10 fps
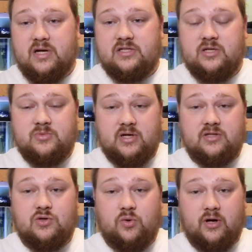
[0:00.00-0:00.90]
psi seems like
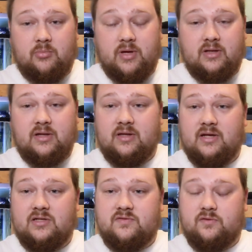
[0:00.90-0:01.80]
it's quite a bit, and
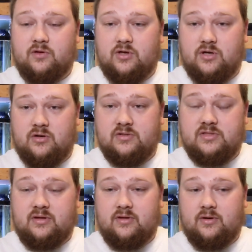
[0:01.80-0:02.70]
that is for the cured
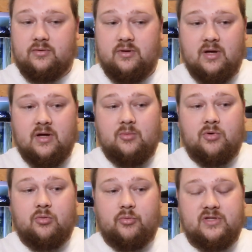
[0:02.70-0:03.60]
silicone,
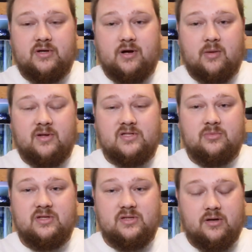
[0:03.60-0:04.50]
but when we talk about some
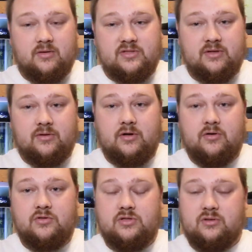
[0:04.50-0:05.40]
of these other
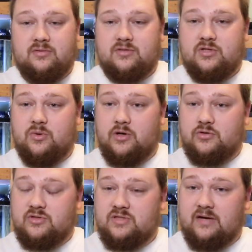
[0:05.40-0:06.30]
silicones,
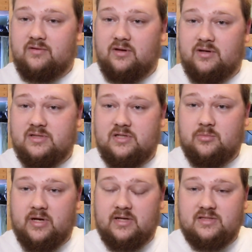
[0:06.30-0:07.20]
200 is not really going to
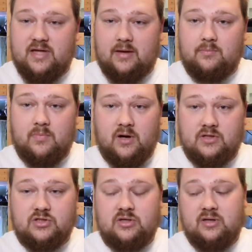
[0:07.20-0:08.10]
seem like it's that
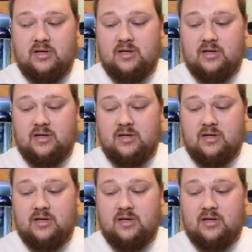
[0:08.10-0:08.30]
much.